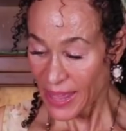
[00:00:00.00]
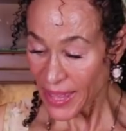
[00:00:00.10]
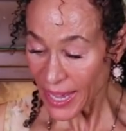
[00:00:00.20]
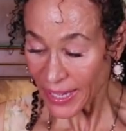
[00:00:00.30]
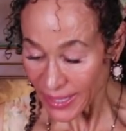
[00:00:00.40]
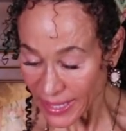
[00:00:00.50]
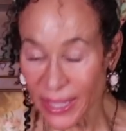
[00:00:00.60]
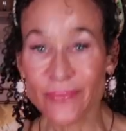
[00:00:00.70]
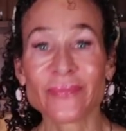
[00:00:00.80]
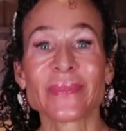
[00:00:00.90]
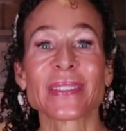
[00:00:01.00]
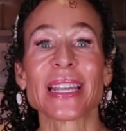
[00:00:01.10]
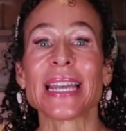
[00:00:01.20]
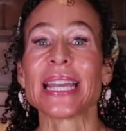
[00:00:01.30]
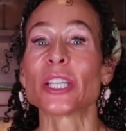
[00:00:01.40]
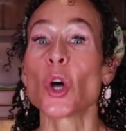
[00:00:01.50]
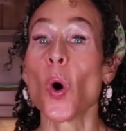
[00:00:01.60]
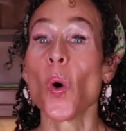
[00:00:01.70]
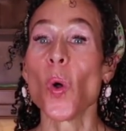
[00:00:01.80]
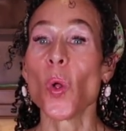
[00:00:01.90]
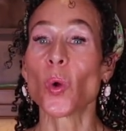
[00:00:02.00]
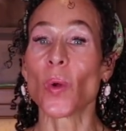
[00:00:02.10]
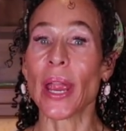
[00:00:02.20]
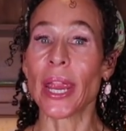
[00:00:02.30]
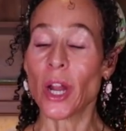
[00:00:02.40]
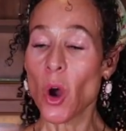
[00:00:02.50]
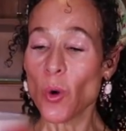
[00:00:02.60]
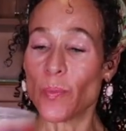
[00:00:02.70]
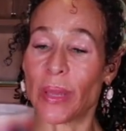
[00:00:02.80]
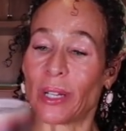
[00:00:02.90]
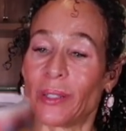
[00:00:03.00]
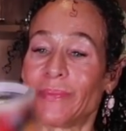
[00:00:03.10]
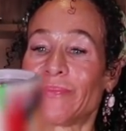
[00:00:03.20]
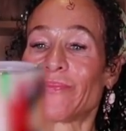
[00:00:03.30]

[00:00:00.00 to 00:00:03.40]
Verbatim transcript: This is whole grain oatmeal,